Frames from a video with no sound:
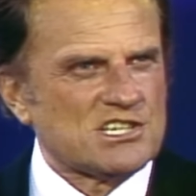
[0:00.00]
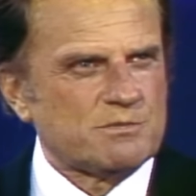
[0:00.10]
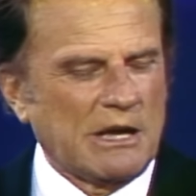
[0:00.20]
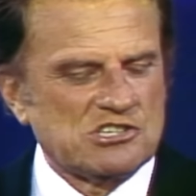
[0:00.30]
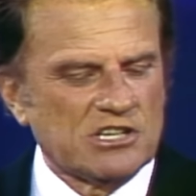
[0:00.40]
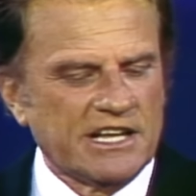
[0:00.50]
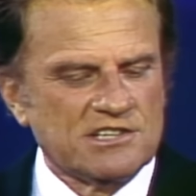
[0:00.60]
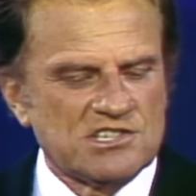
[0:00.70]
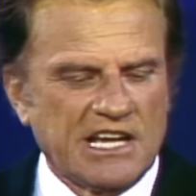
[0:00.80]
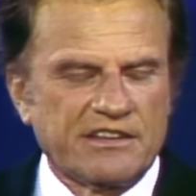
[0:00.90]
especially
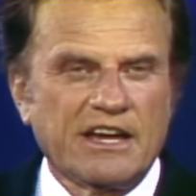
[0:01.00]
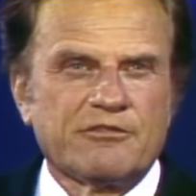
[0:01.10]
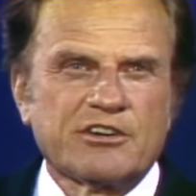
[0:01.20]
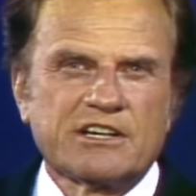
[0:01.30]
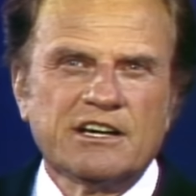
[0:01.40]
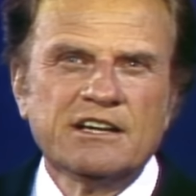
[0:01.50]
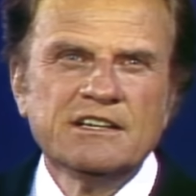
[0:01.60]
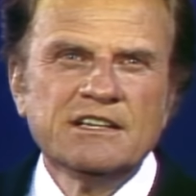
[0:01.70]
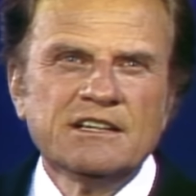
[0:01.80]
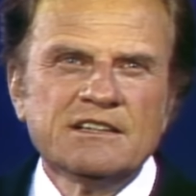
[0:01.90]
in South Africa
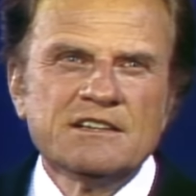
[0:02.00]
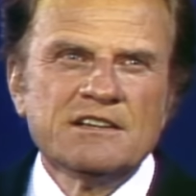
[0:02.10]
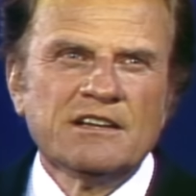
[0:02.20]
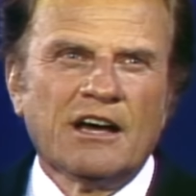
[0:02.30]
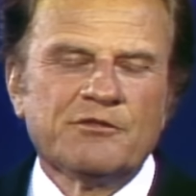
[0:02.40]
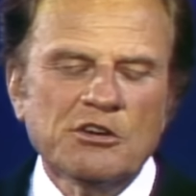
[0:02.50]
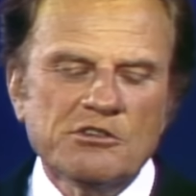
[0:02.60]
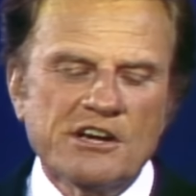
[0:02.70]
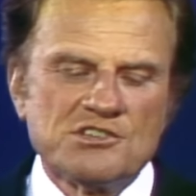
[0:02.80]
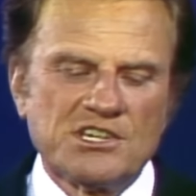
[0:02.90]
a few
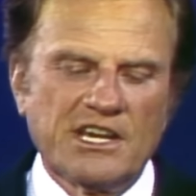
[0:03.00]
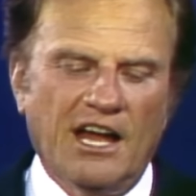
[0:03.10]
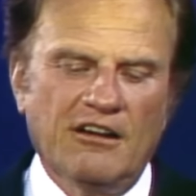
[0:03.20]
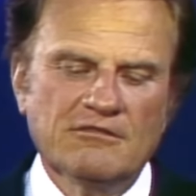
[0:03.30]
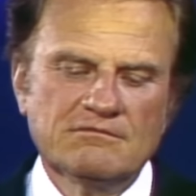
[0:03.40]
years ago.